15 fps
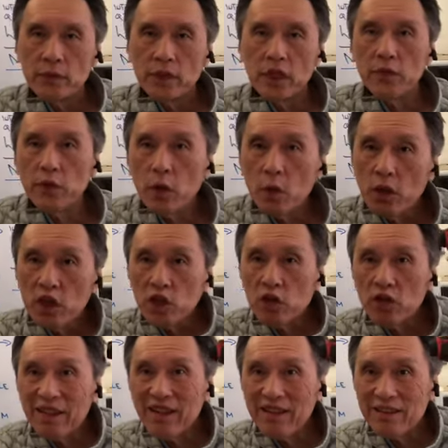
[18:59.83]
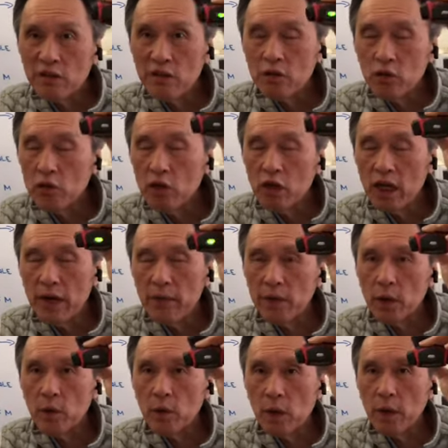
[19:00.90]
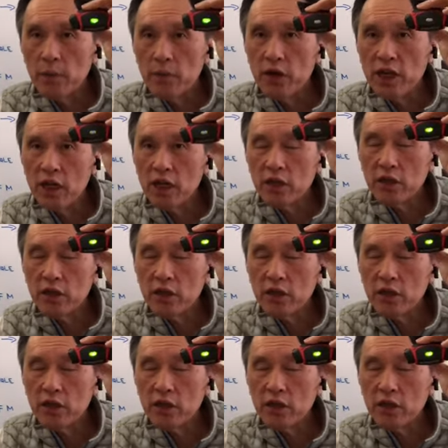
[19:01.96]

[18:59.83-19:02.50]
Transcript: If your Wing Chun do not have the breathing